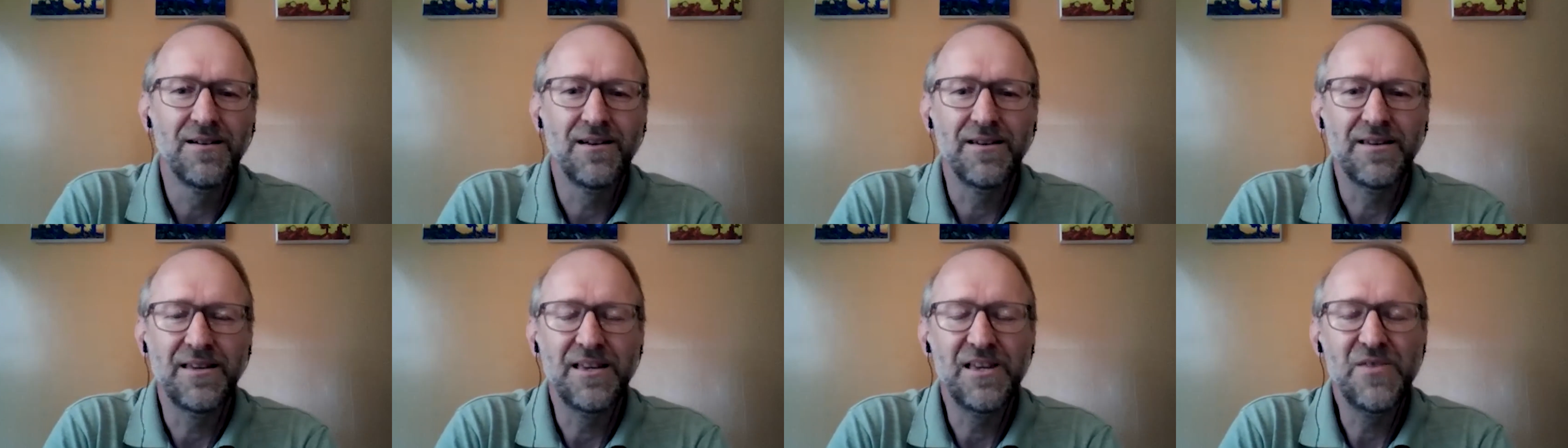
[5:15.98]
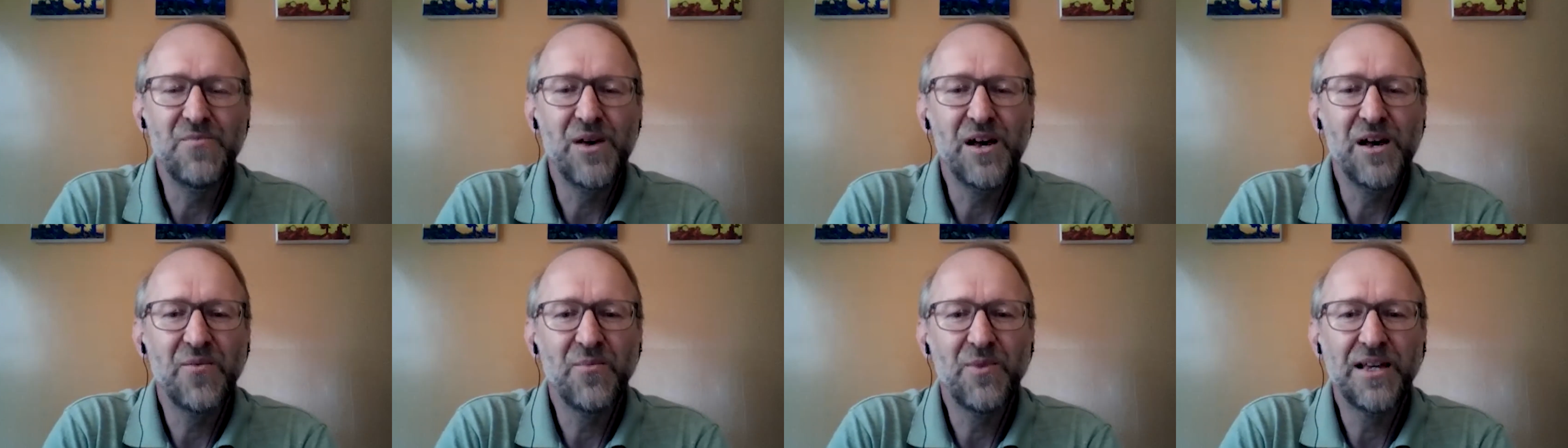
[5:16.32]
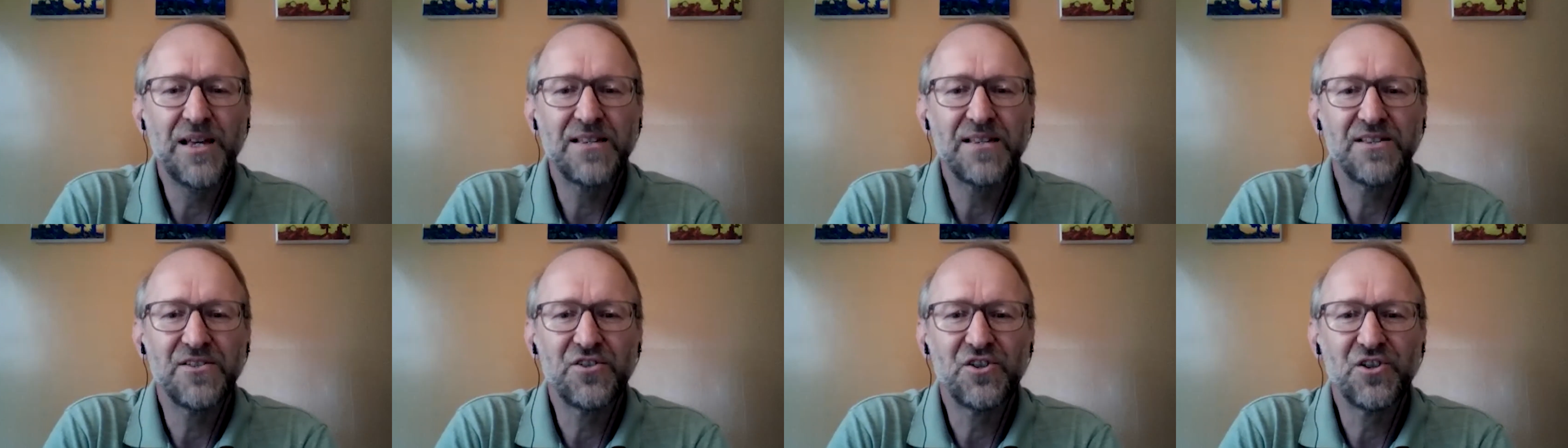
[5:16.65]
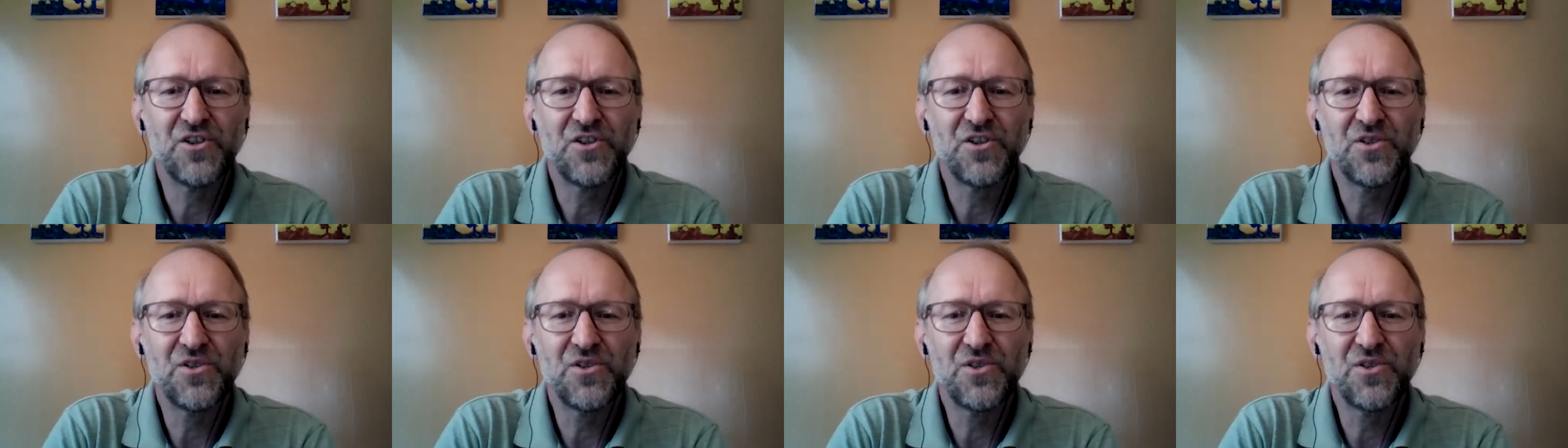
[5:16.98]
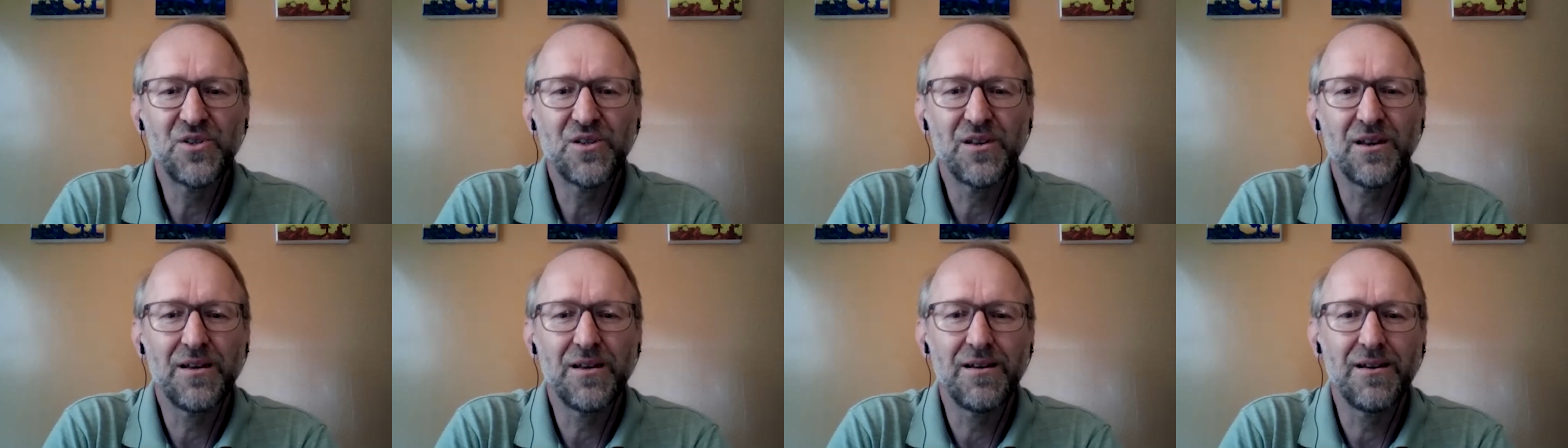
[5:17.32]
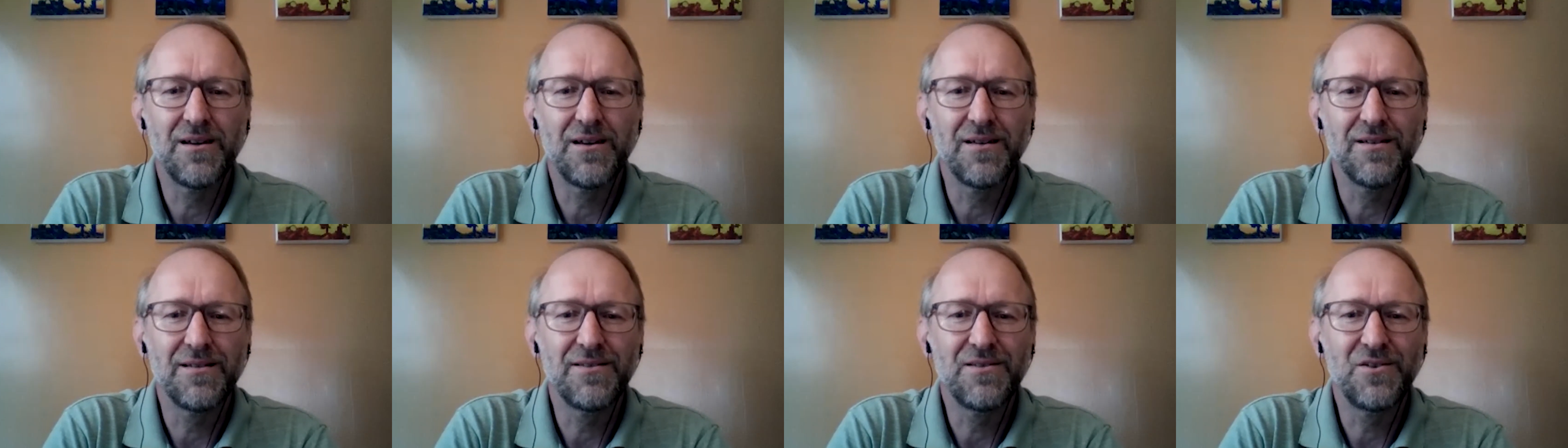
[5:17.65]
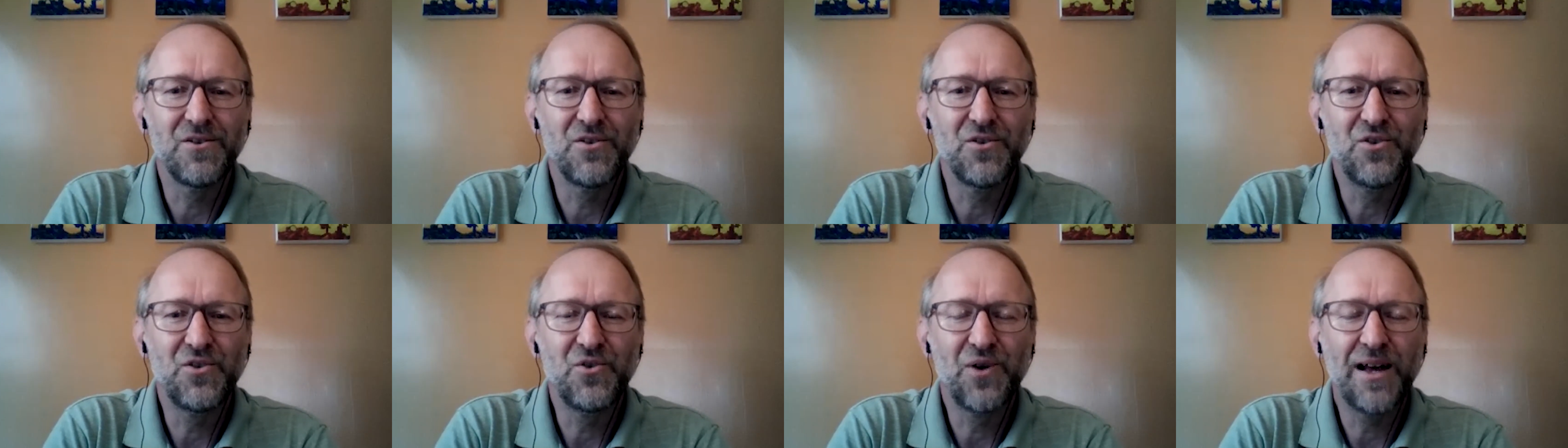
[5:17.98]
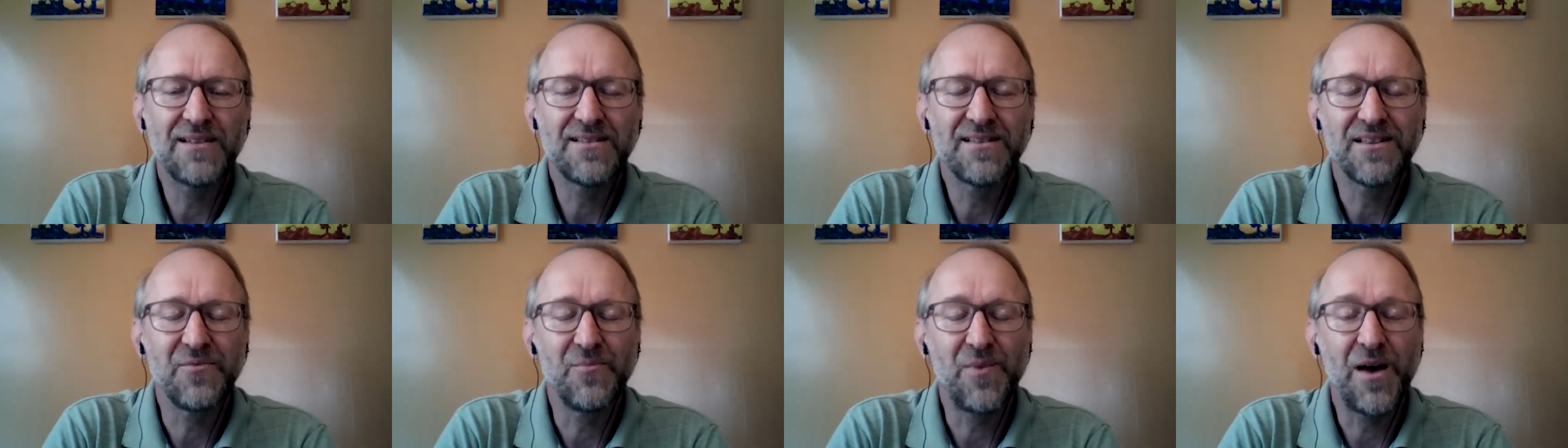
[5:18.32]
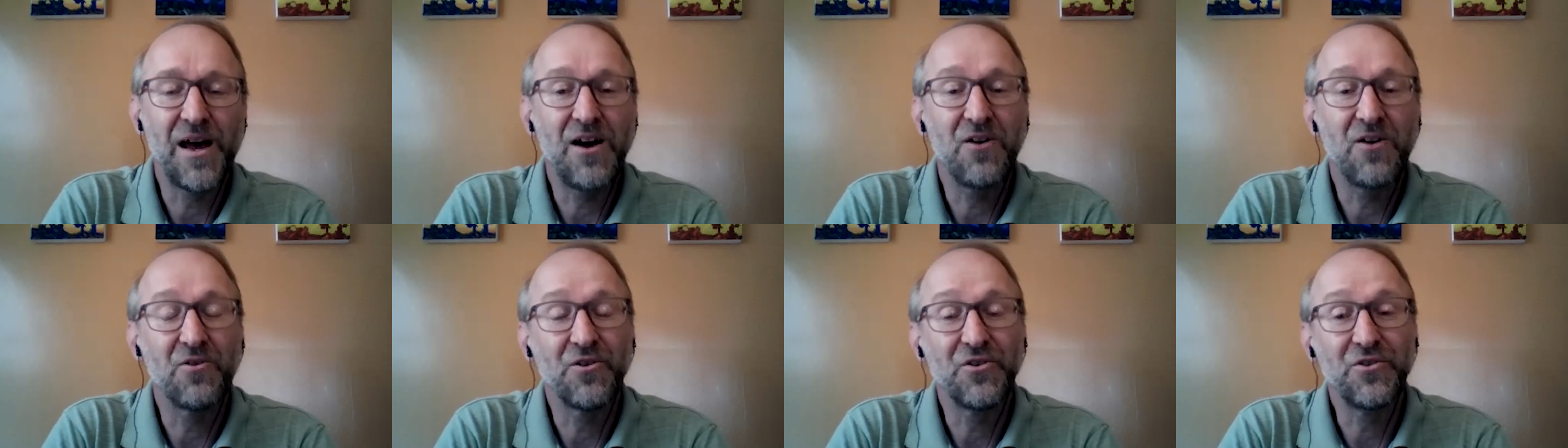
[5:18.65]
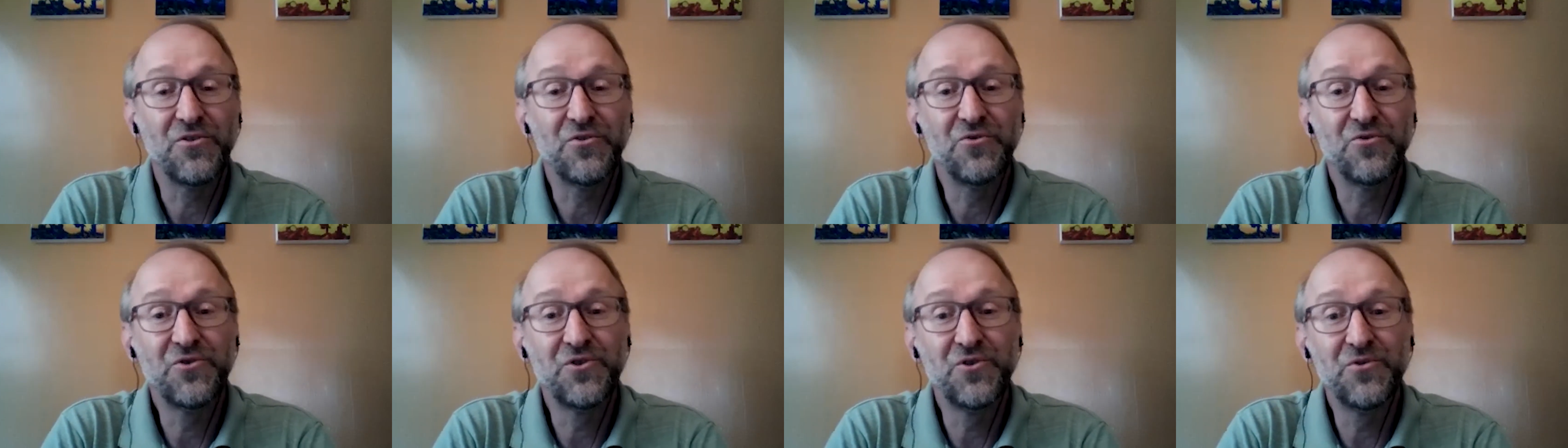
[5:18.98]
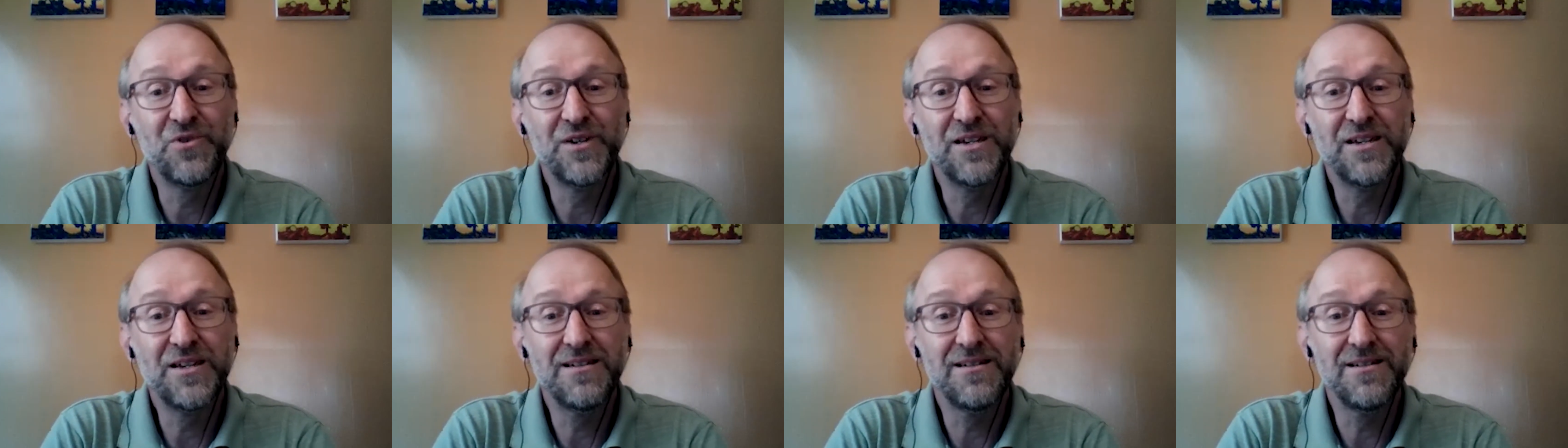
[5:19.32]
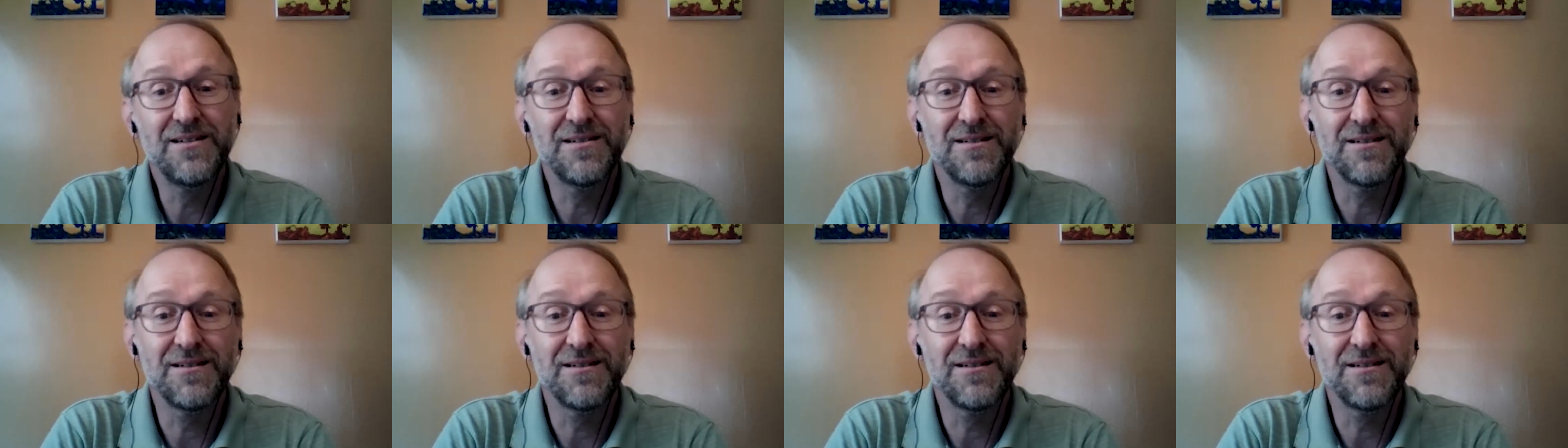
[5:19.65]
email messages. You ask them, how are you doing?